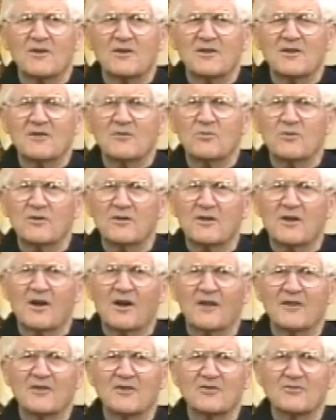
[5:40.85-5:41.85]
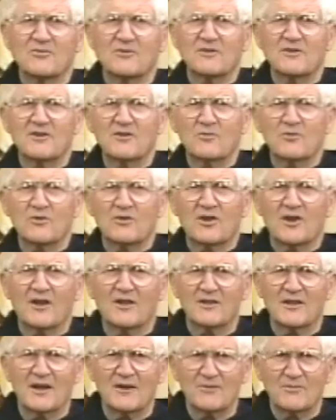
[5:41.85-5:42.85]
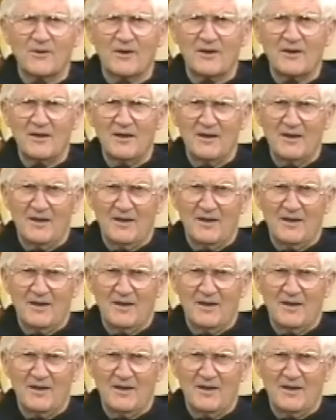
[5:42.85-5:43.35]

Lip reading: deal with God this way, deal with God that way,